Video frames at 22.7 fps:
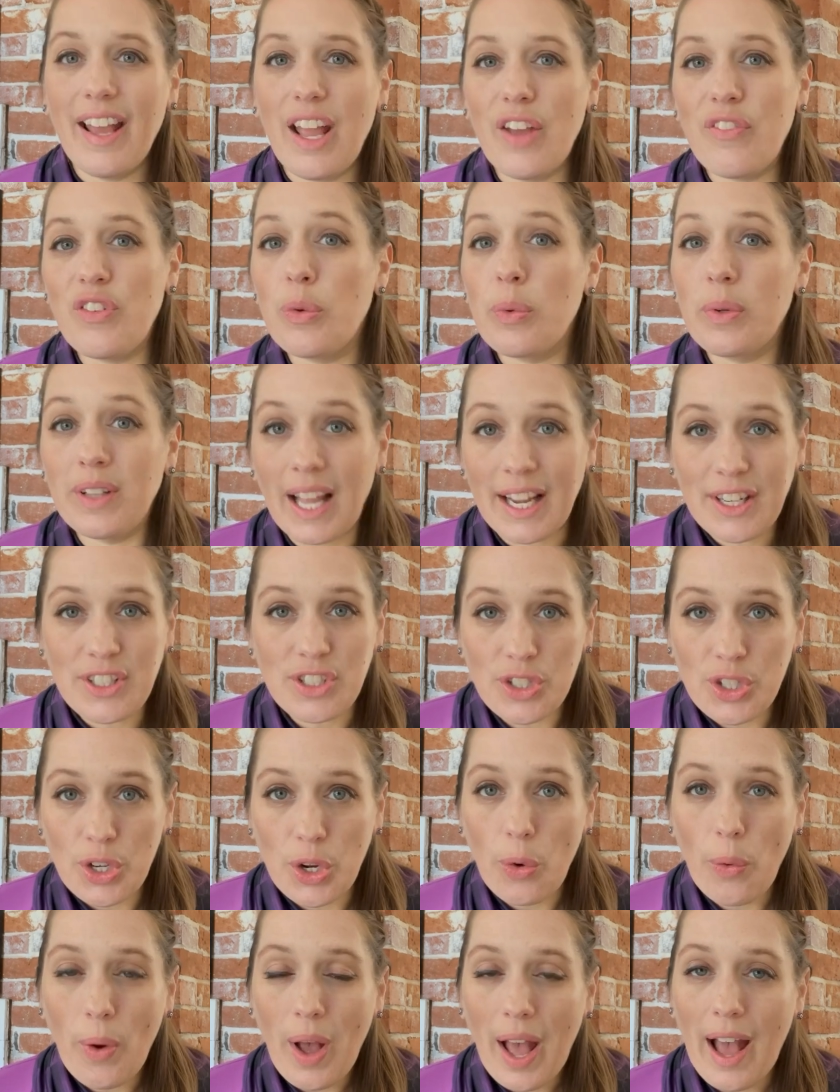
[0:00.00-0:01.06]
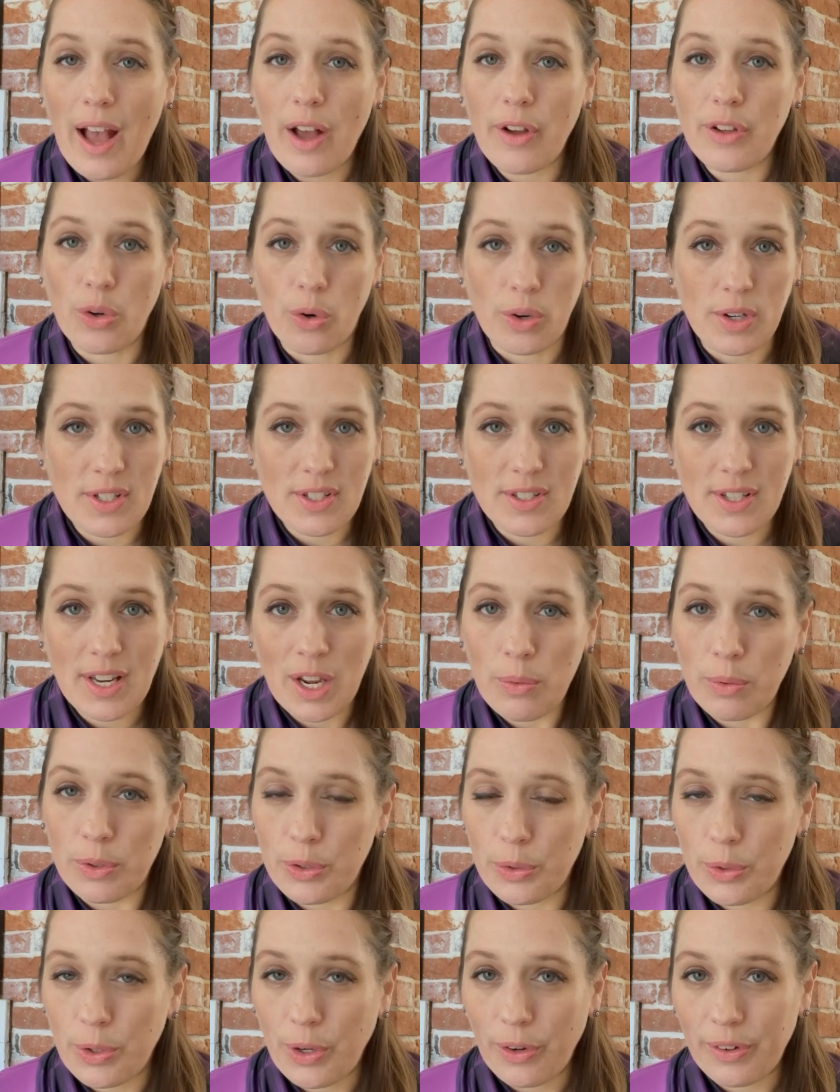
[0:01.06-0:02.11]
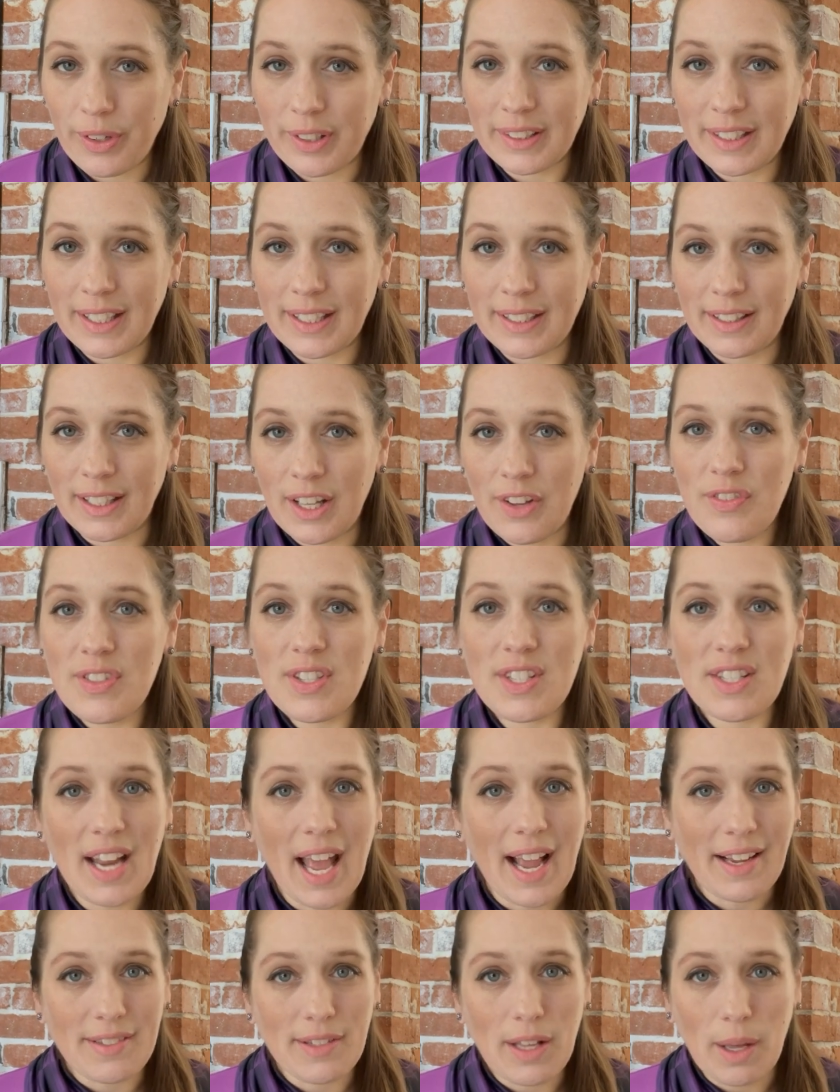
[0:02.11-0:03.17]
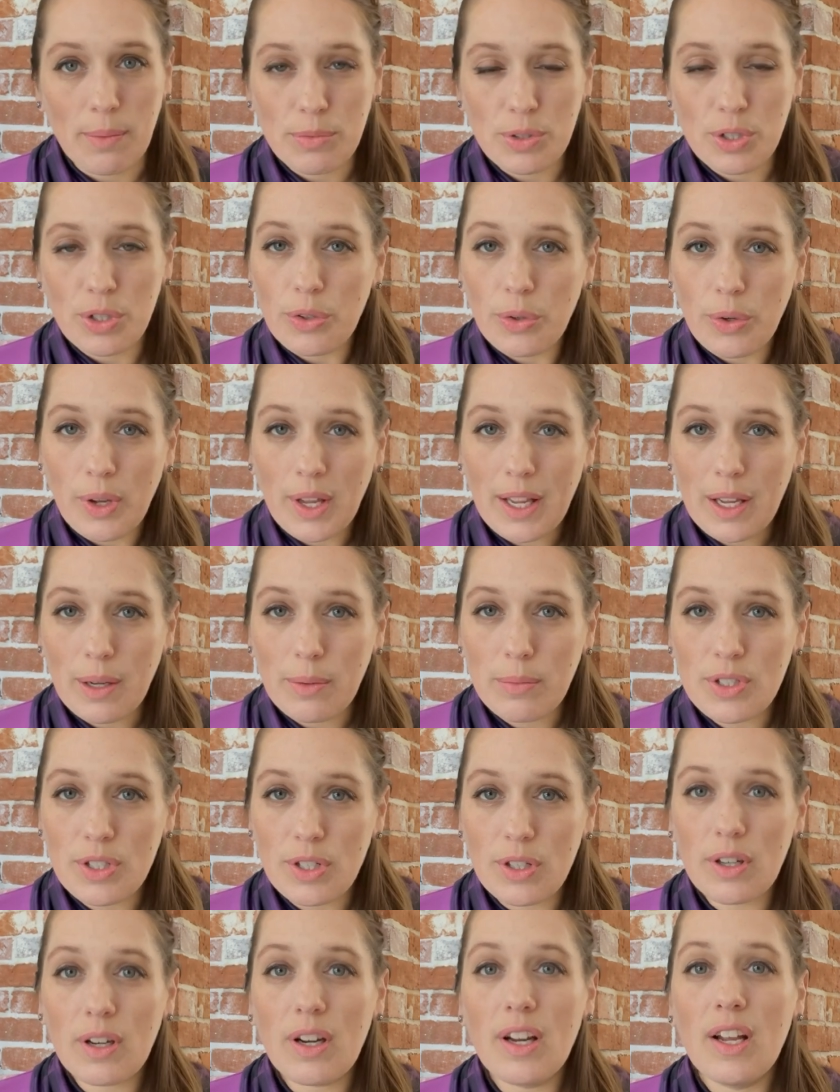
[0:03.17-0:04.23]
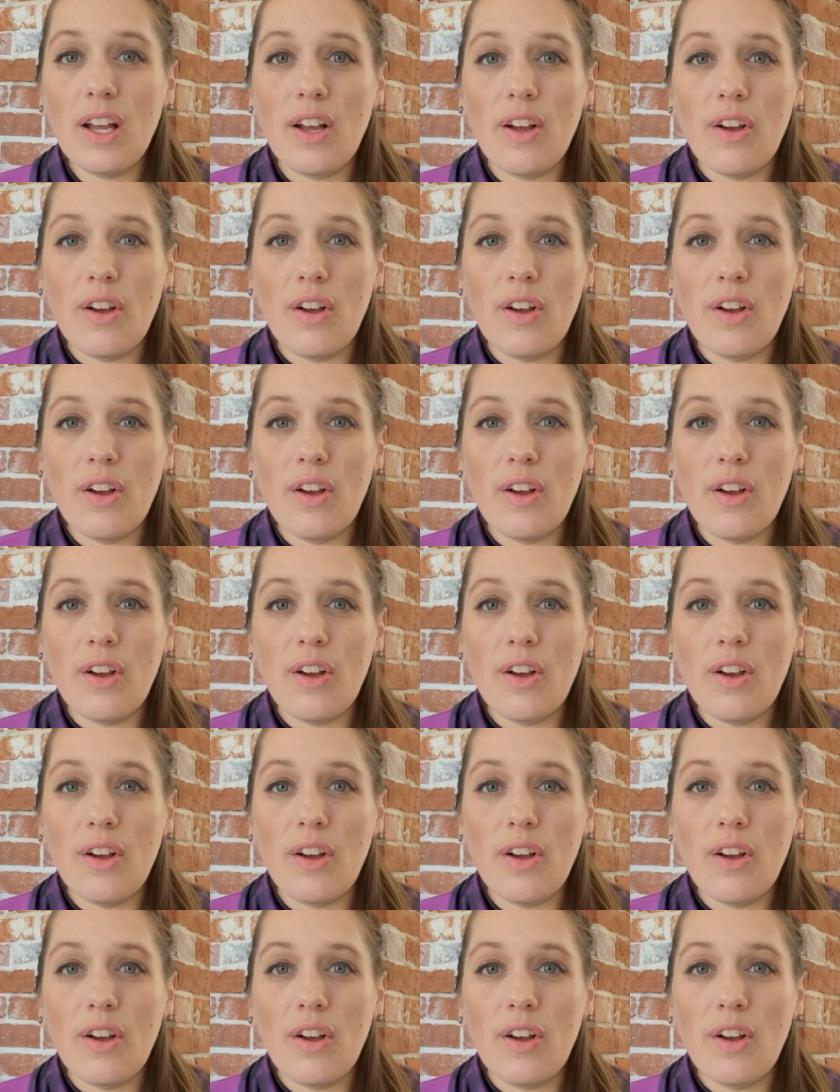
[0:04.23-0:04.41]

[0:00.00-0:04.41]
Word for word: If you would like to know how your state where you currently live stacks up to New Hampshire,